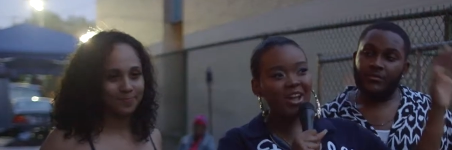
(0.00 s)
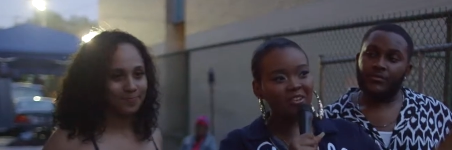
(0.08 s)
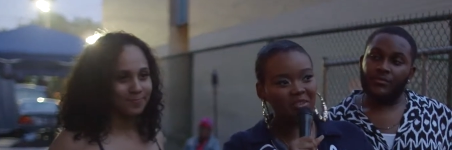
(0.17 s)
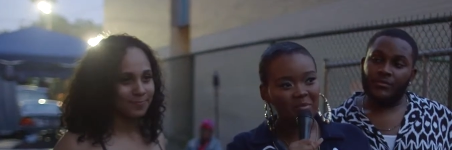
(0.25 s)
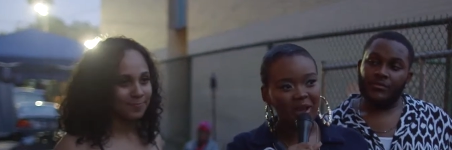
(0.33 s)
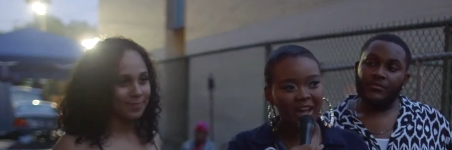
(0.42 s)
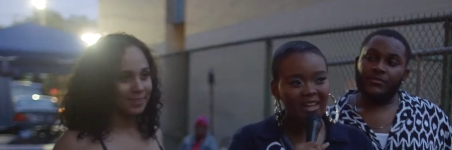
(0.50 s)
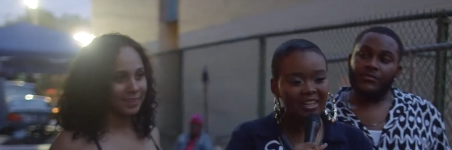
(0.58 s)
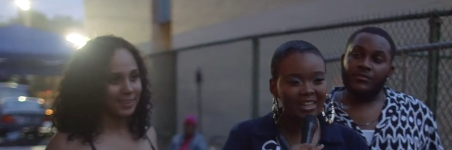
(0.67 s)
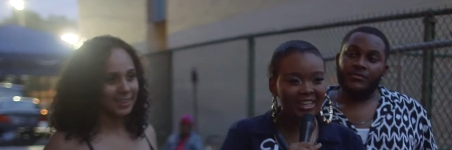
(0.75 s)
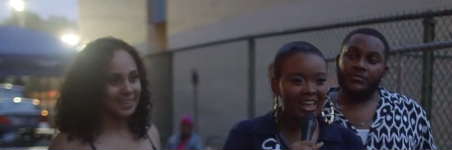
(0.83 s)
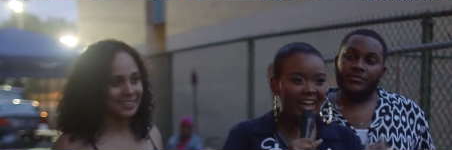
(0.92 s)

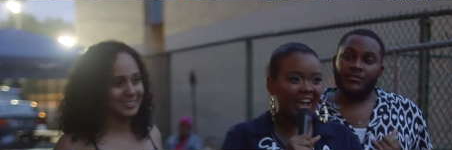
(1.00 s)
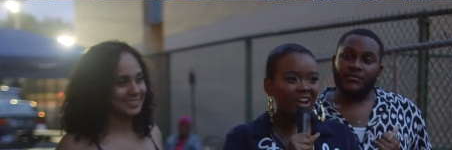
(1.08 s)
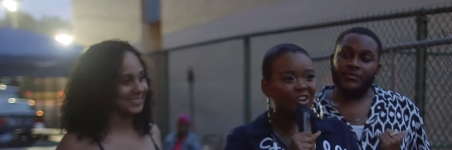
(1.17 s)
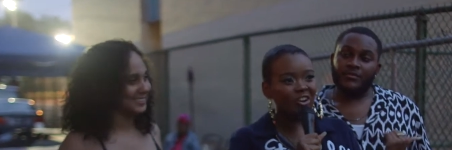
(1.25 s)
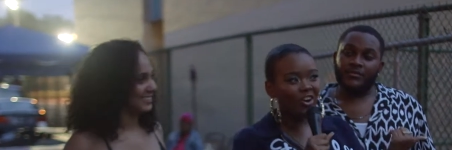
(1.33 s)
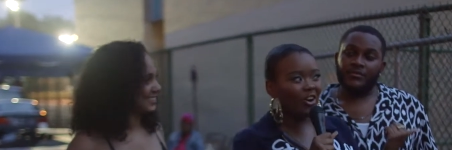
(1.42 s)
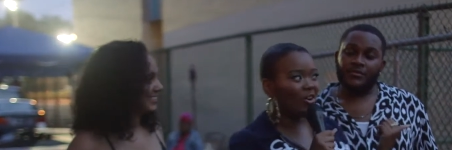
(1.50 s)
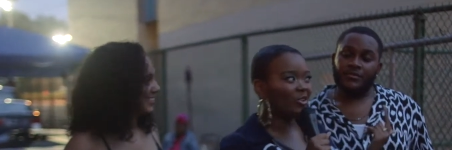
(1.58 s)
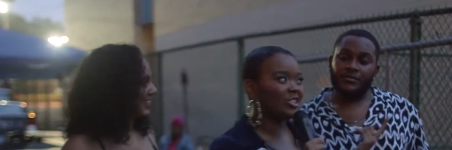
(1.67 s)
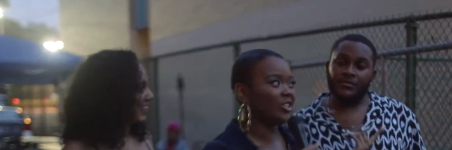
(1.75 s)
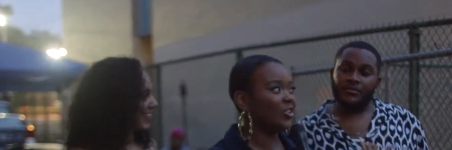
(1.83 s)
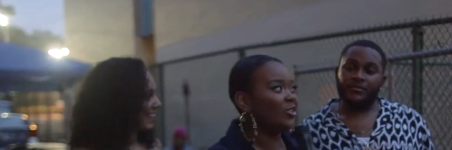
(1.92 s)
Speaker 1: everybody. Like I could go
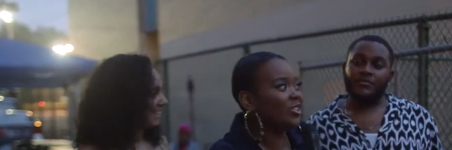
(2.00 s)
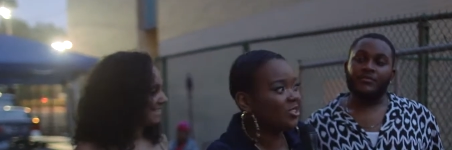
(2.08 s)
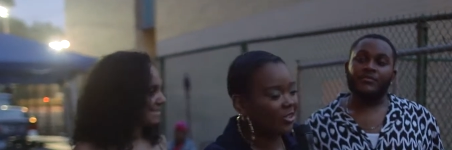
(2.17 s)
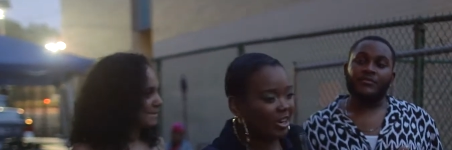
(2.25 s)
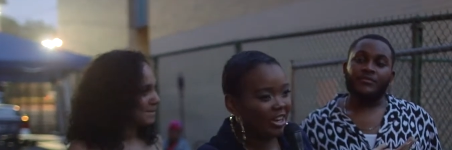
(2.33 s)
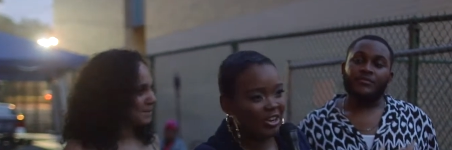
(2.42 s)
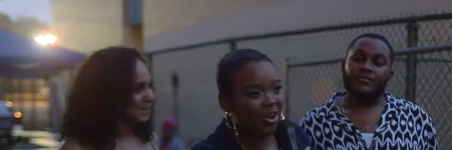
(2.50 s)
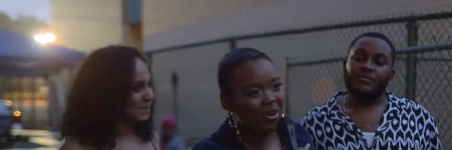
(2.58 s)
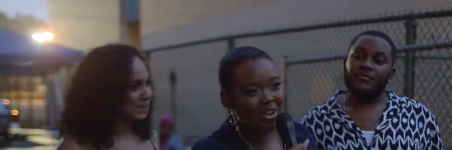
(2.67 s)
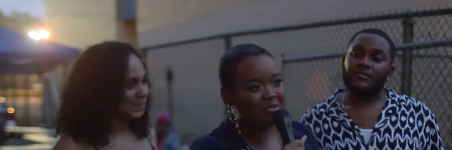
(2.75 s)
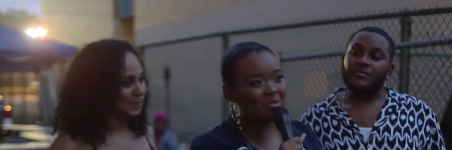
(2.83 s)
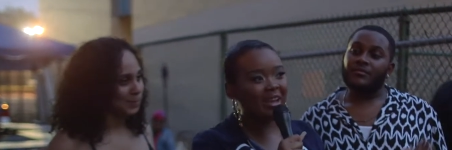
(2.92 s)
to the corner store and know
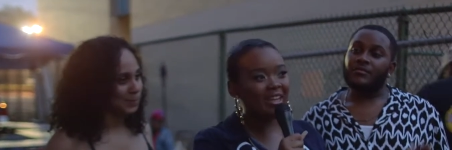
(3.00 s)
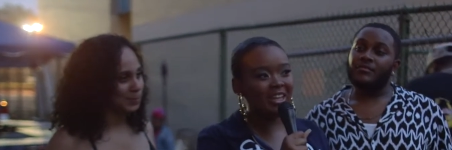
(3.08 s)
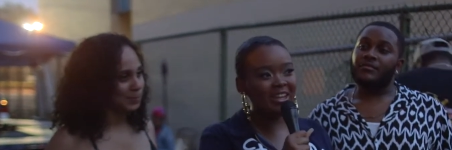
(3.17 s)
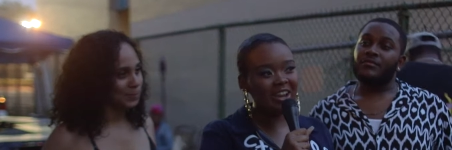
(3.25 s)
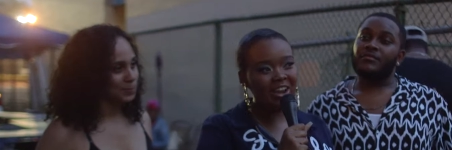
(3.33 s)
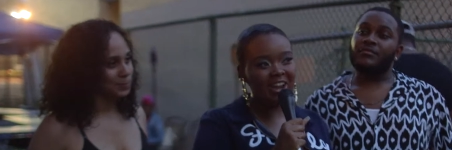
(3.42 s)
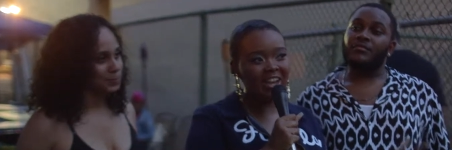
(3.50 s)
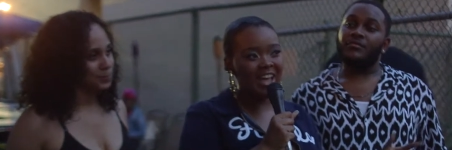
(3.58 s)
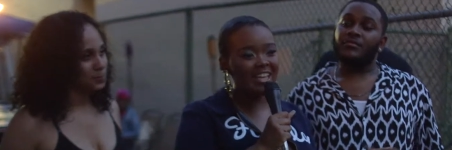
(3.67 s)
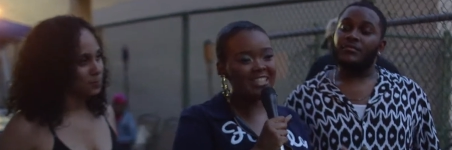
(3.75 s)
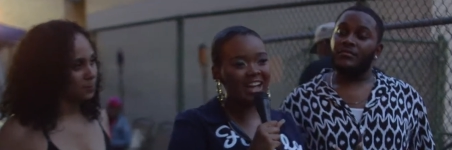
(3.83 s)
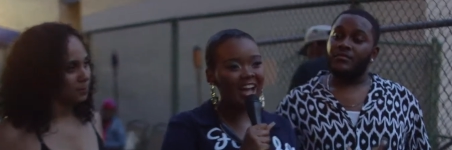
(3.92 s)
everybody in there. And
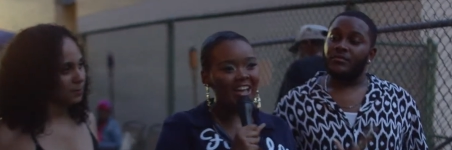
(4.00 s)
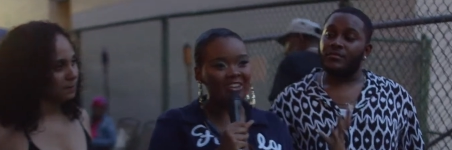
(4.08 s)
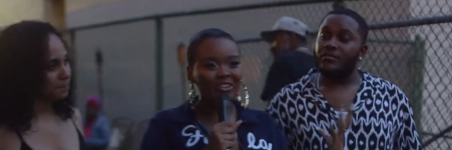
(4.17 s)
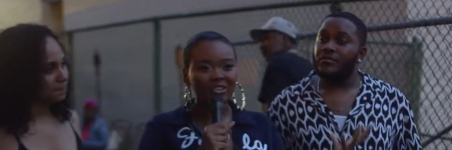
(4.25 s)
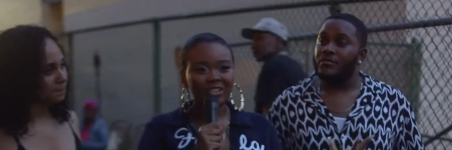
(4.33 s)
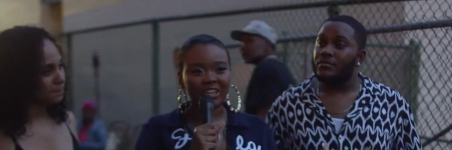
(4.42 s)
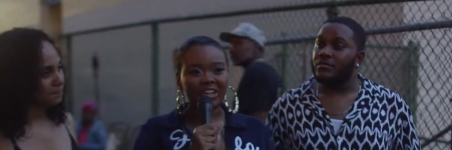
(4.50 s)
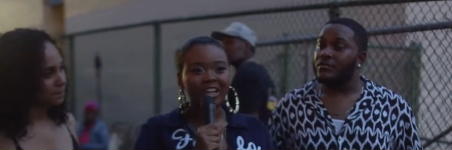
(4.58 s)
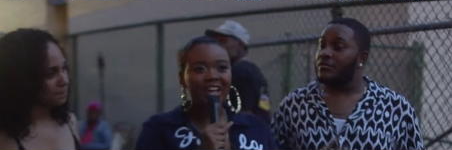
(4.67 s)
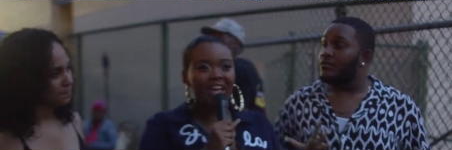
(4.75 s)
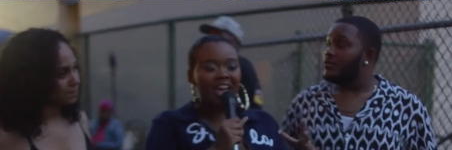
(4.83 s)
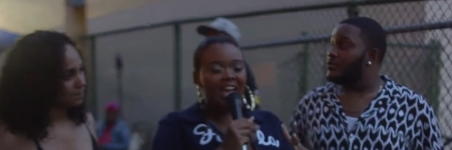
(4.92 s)
as I got older,
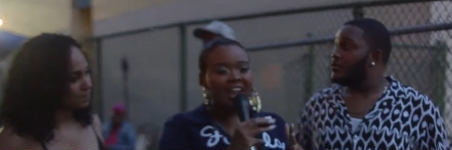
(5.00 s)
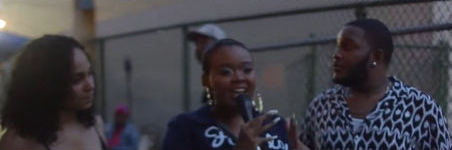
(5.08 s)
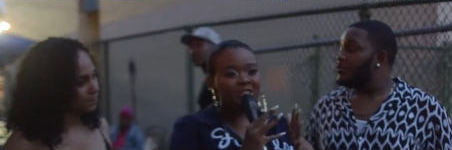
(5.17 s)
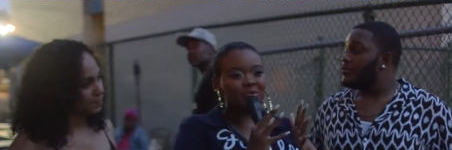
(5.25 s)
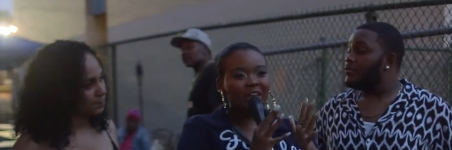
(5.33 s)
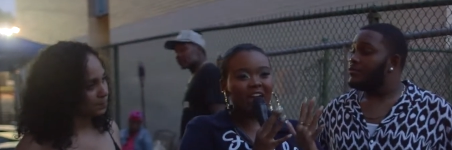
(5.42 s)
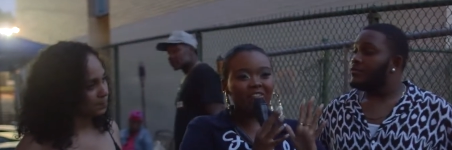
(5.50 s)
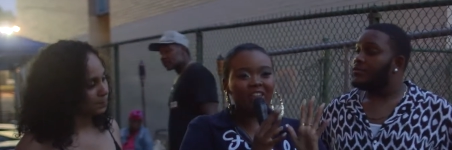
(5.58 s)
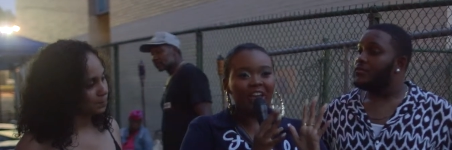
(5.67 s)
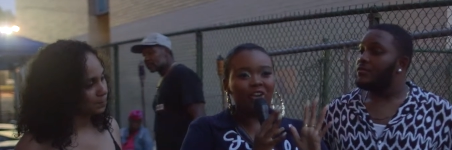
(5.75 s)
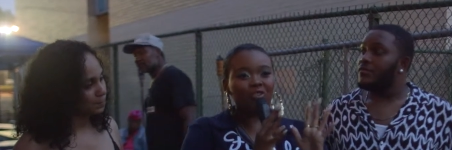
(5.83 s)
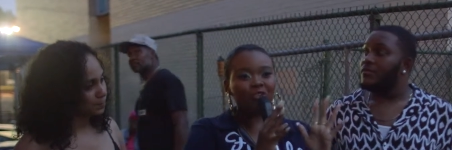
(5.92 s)
and as we have
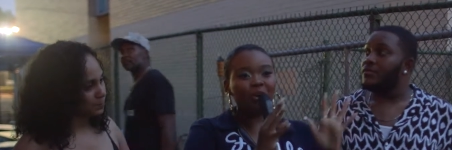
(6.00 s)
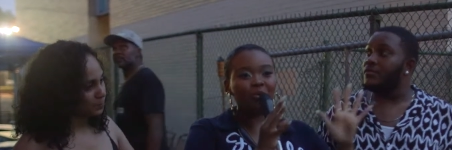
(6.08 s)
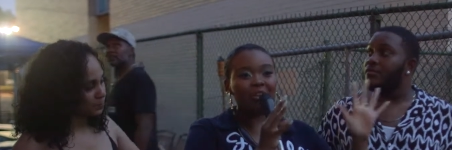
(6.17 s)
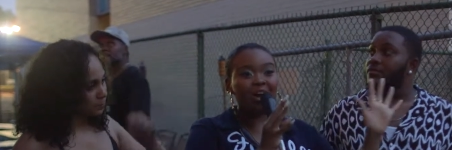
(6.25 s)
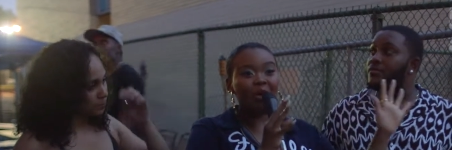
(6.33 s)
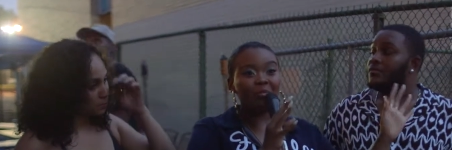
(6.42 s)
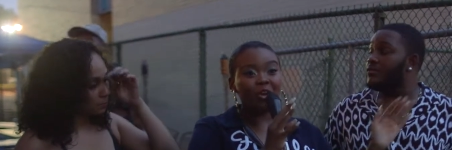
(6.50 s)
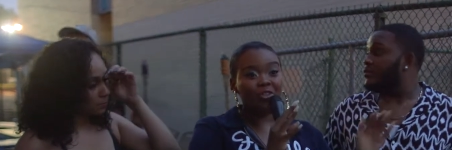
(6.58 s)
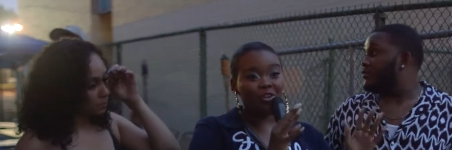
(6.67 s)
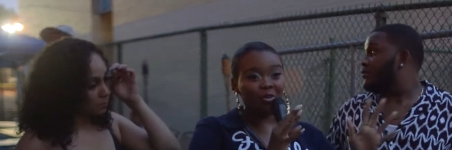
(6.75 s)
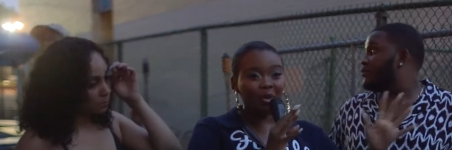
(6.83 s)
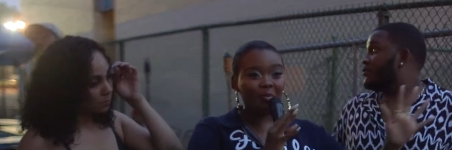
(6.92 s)
like grown up and
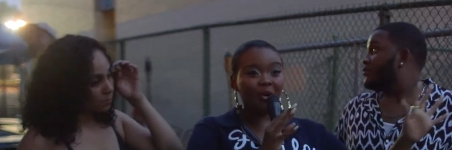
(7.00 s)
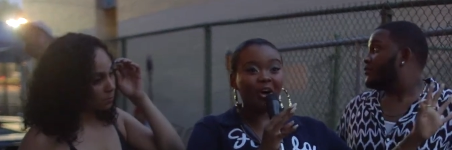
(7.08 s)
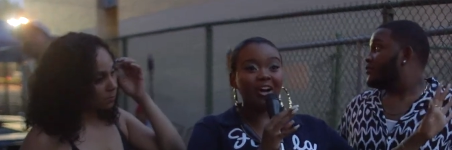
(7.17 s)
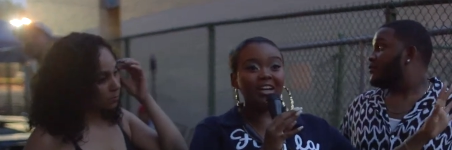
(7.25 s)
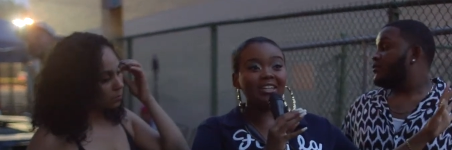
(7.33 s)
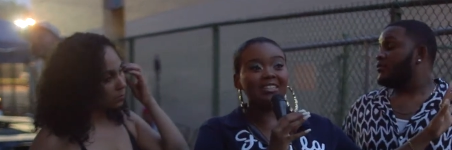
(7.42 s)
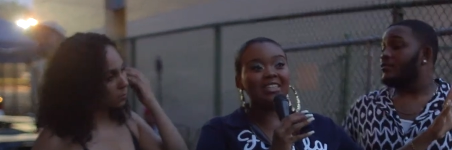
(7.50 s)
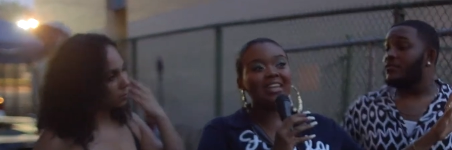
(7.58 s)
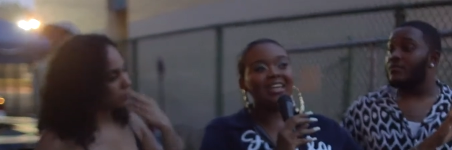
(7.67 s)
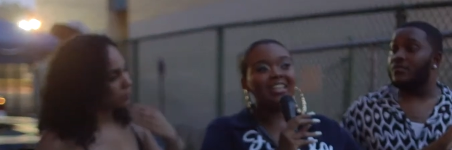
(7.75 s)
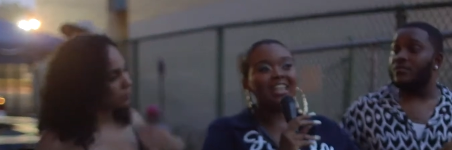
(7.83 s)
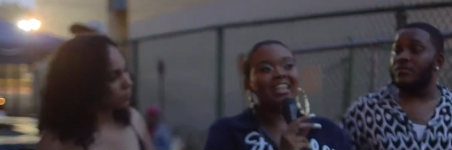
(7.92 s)
grown apart,
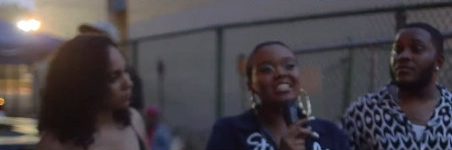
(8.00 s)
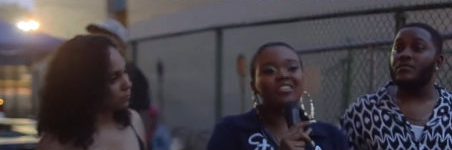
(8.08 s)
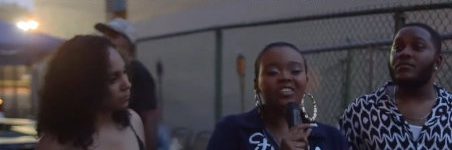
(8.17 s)
that doesn't